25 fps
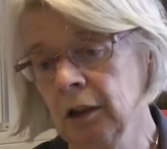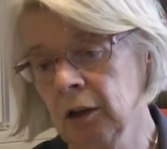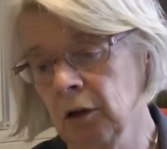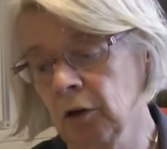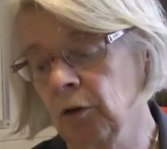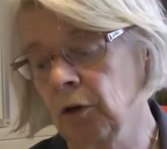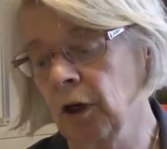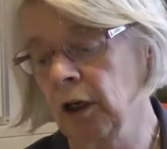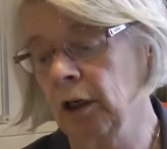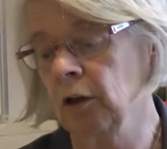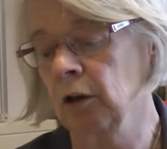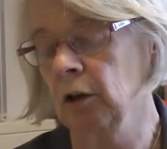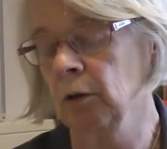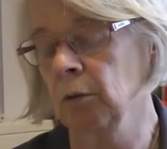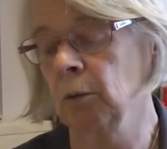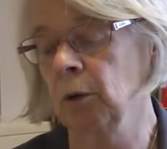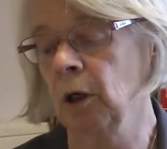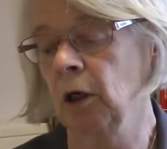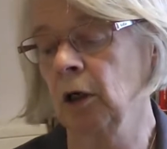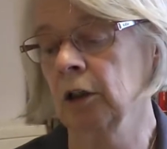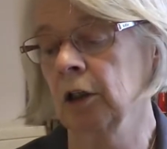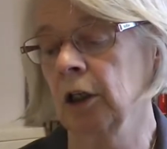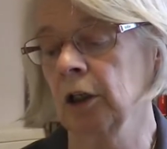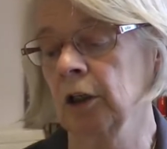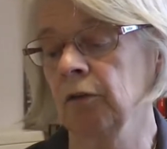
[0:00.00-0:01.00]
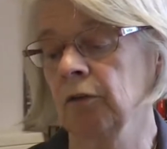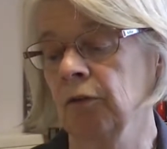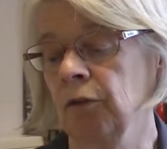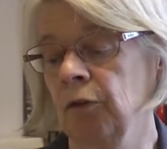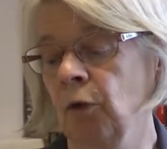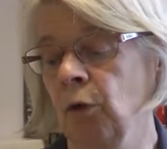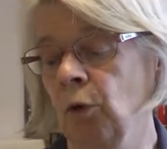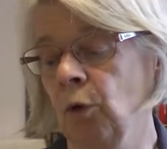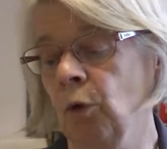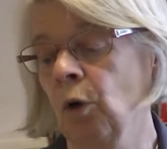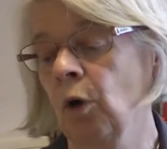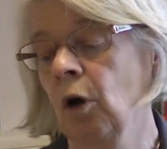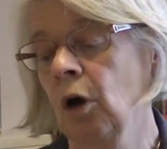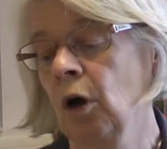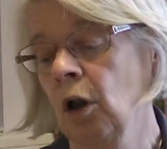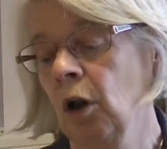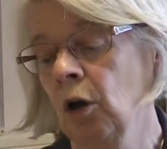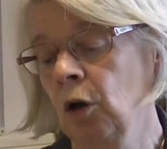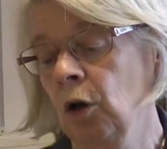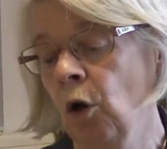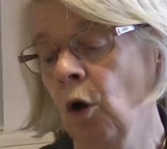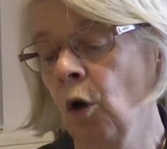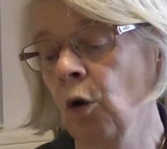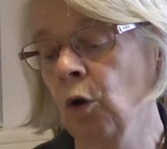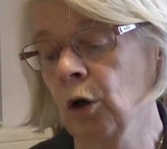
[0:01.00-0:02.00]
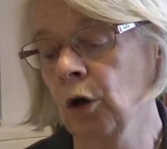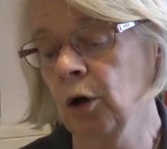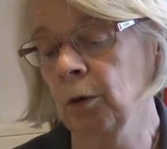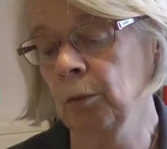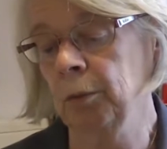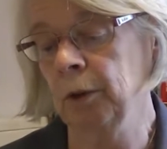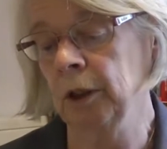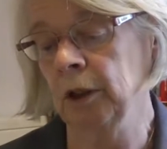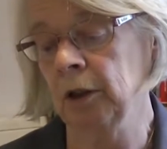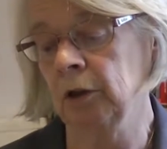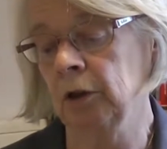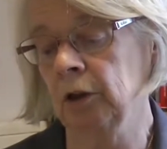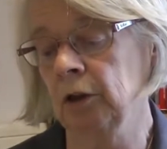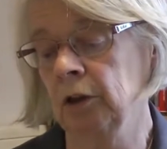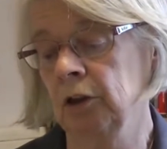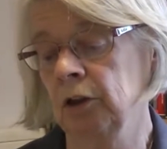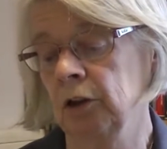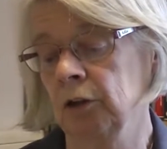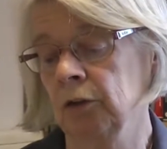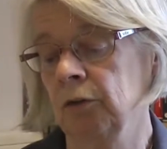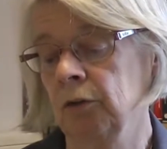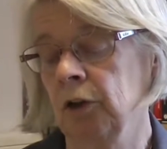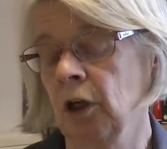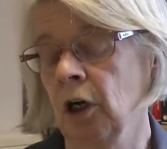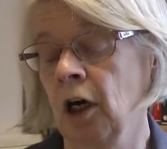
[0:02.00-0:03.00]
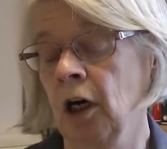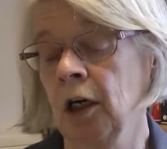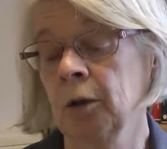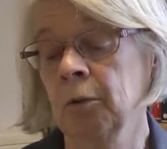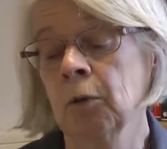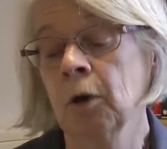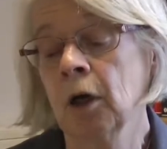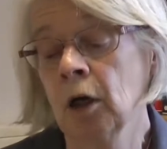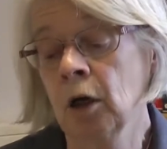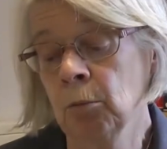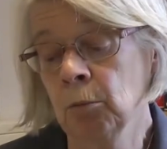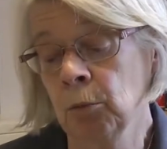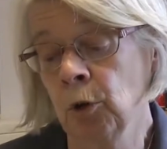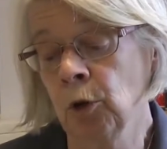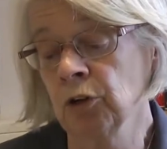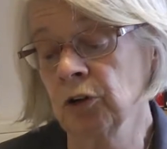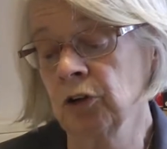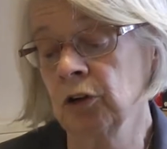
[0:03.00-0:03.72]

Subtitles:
in the rental market for longer periods of time,